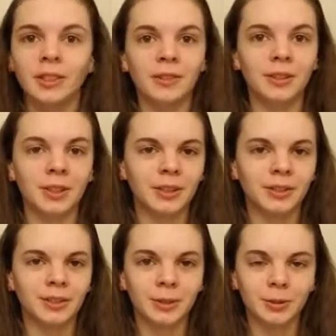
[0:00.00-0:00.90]
for any
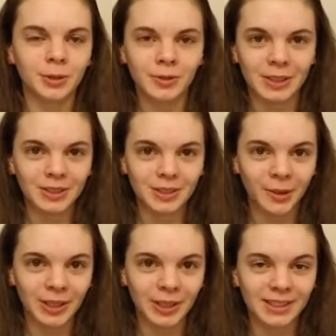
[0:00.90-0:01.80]
other cool events
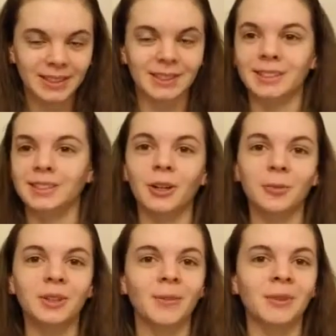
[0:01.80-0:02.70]
going on, such as
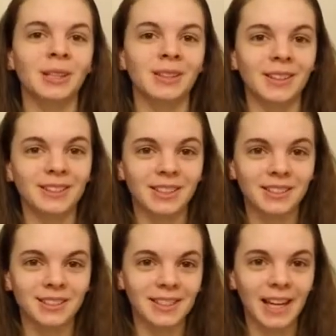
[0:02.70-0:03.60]
homecoming and things such
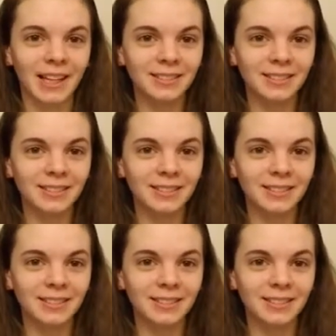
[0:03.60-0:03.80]
as that.